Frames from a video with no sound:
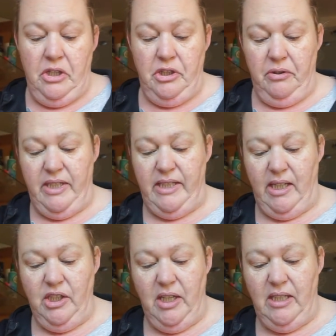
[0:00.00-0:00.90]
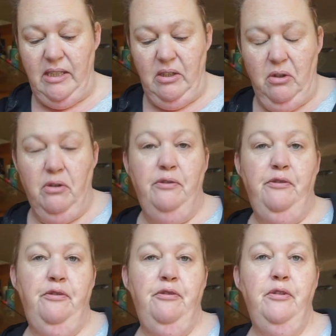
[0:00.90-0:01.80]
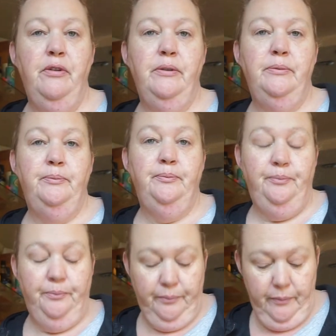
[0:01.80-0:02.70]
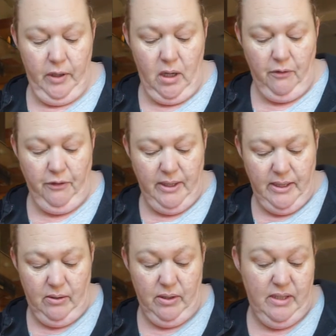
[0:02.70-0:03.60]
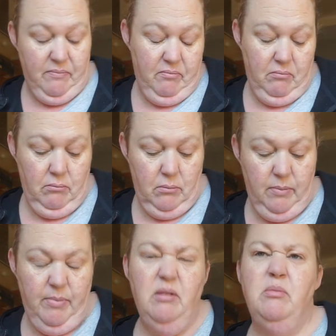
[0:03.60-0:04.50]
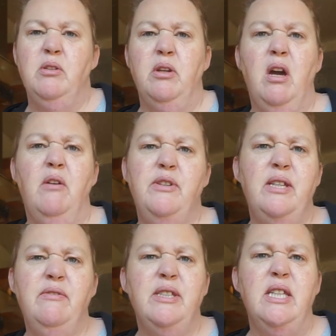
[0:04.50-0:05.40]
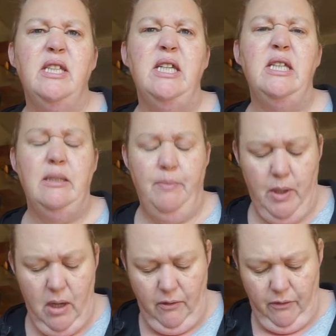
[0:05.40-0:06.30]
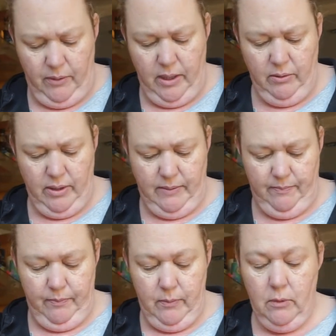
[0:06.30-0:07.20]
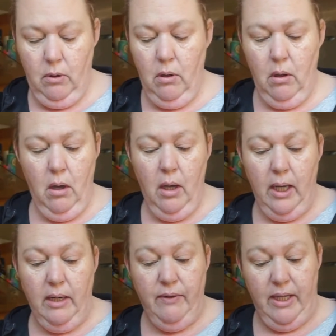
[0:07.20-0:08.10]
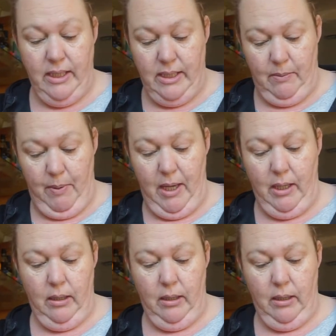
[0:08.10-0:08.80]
the sachets of coffees, or so many coffees, I haven't seen teas in it, but coffee, you know, the, can't even get into the pack,